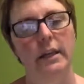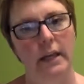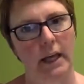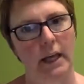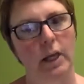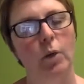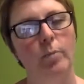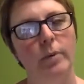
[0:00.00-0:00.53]
can
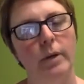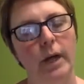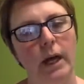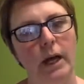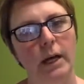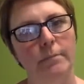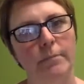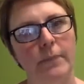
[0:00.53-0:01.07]
help
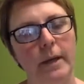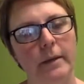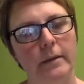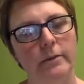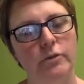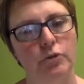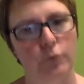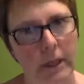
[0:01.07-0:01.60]

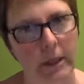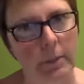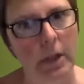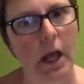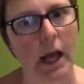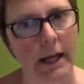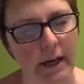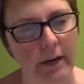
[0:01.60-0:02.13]

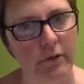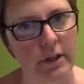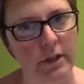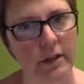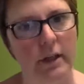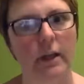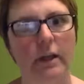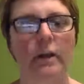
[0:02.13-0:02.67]
streamline
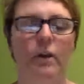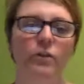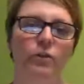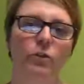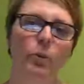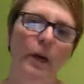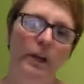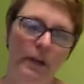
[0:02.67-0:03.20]
everything.
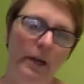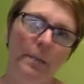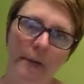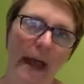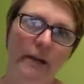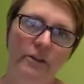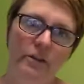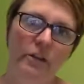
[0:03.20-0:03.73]
So when you get
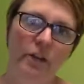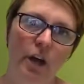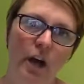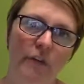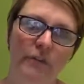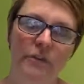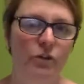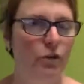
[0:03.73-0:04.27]
back to the
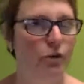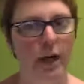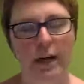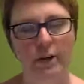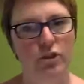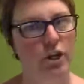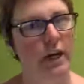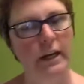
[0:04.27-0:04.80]
office, you're
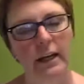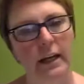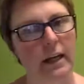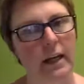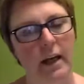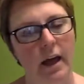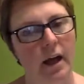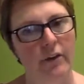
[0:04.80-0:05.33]
not
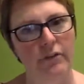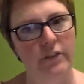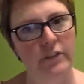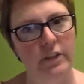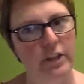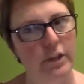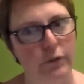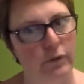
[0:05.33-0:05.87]
checking
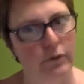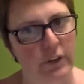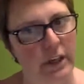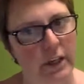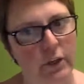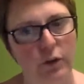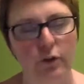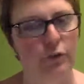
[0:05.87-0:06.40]
50 different
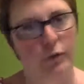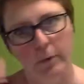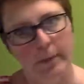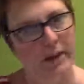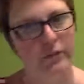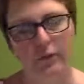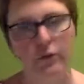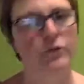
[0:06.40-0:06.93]
vehicles for
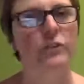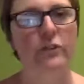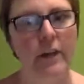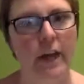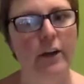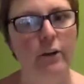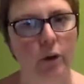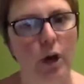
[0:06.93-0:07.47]
messages
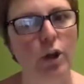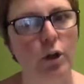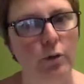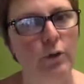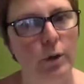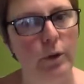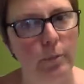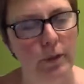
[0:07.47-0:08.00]
that are all
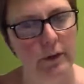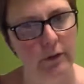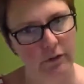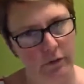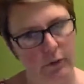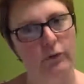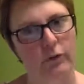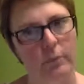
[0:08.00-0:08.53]
over the place.
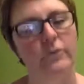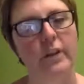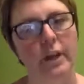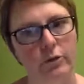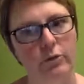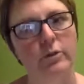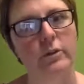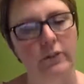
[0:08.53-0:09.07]
So some
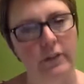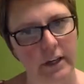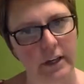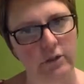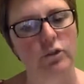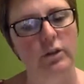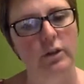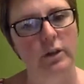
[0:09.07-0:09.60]
centralization.